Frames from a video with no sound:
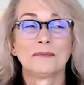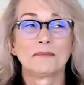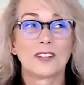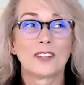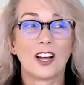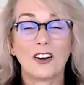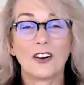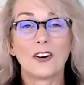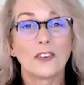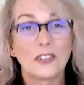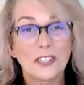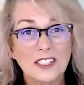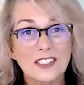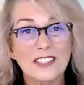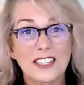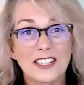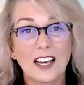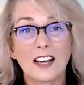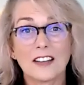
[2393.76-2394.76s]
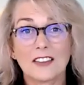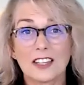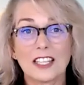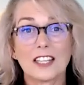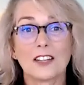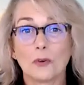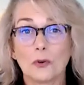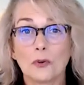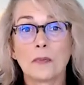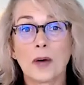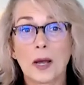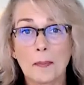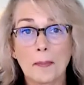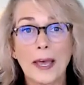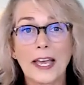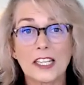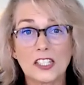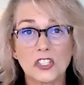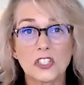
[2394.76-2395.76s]
honestly, I think all my
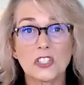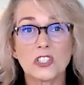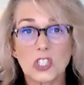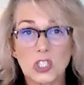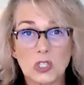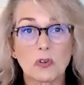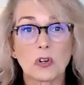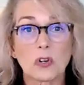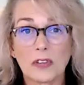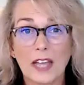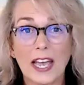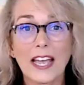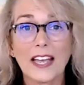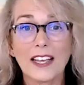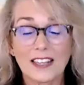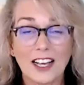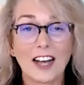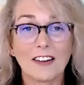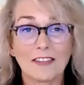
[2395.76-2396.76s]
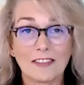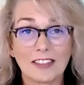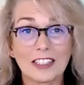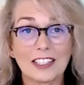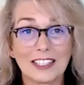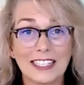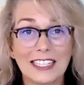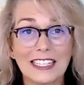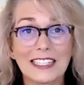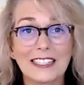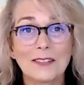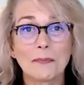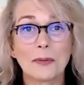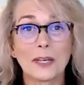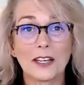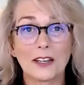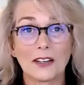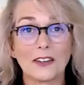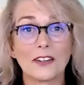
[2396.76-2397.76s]
patients are on that currently,
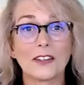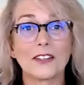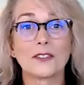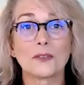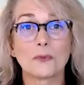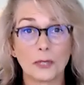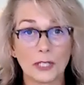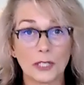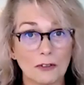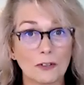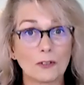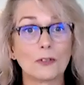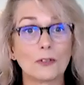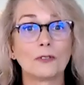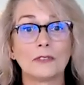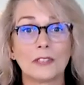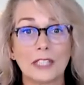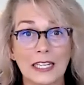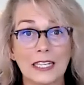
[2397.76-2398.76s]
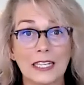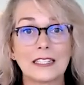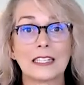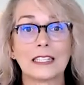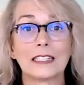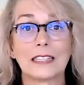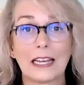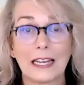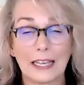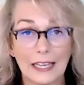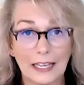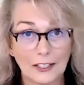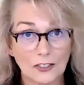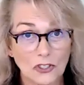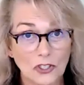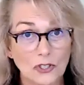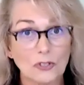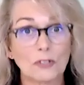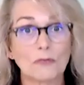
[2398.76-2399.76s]
because we are all needing that
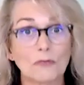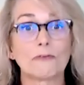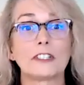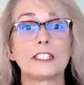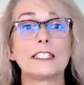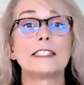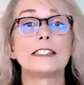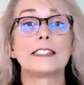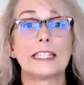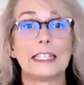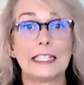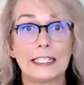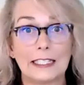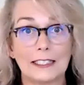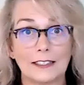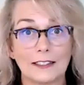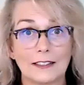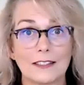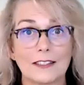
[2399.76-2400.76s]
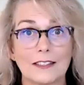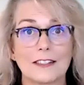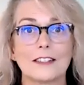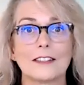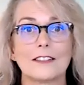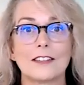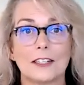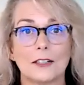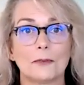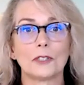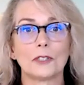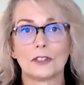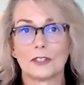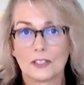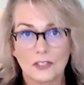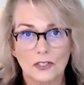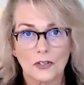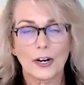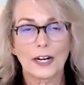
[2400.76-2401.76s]
extra resilience to deal with
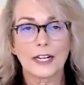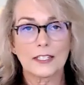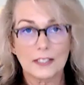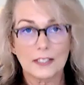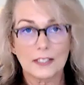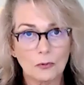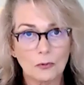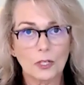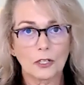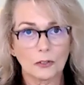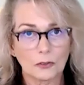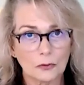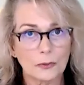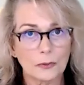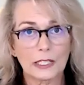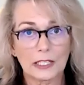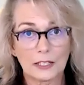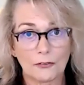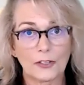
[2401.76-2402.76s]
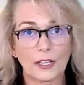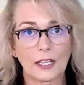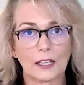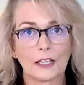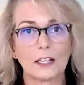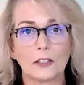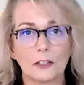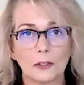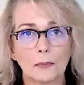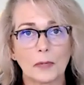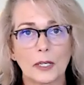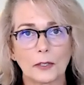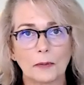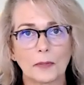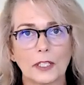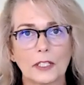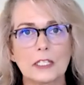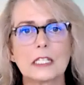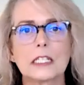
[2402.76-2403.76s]
crazy world we're living in at the
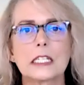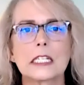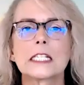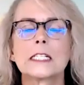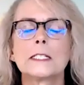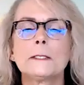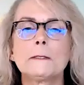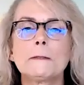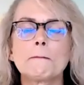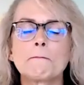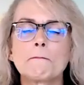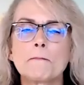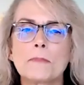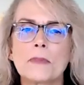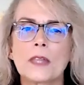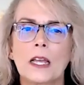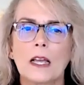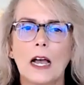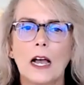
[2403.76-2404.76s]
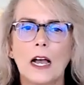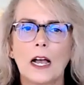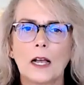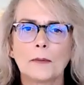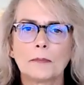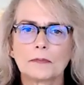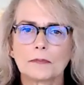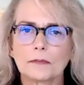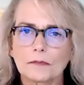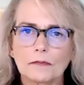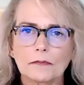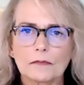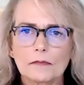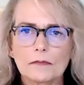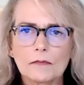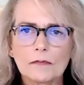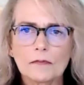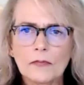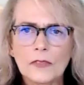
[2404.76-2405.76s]
moment. Um,
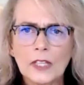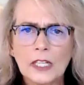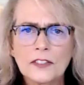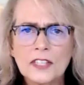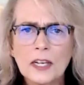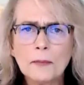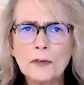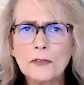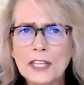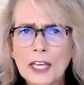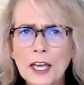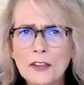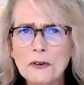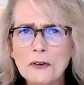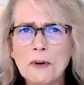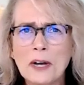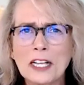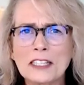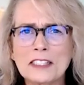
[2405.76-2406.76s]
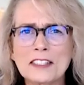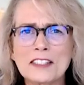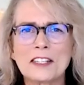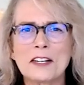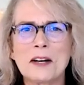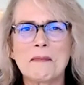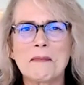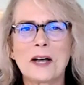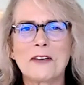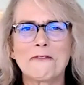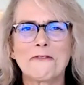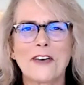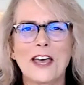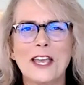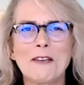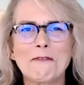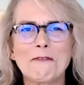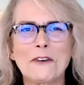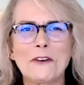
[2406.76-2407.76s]
some of the other ones that are my
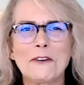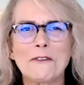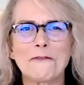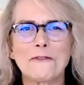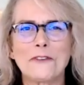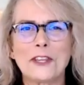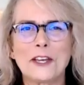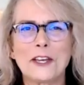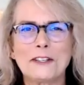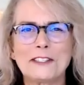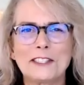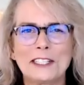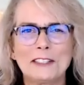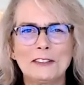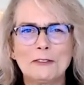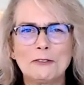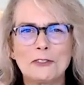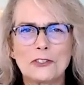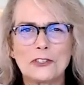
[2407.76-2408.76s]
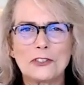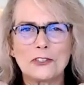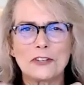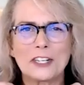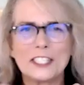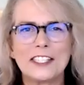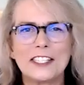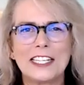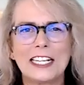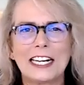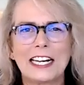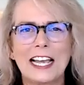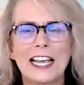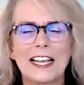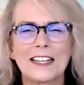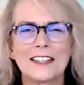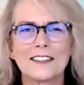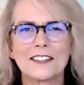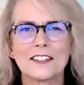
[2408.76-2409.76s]
favorite for those little stressy
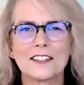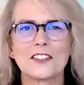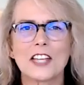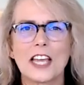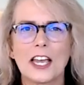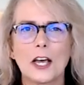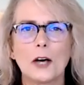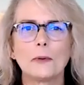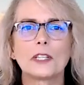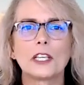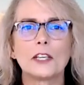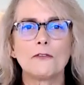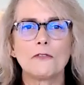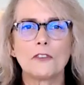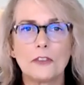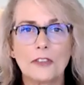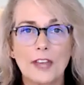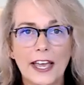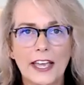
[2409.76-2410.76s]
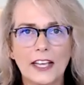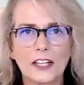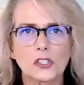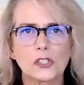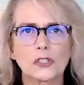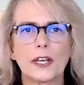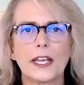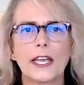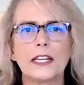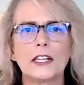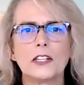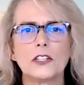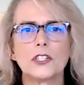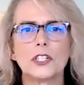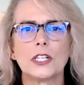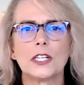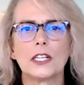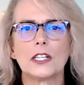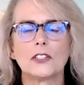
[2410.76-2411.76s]
glands and to help give you that extra
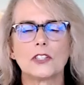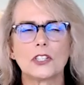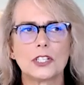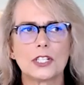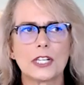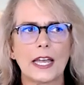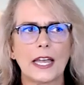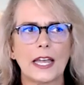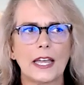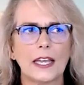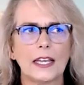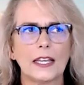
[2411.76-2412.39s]
energy each day.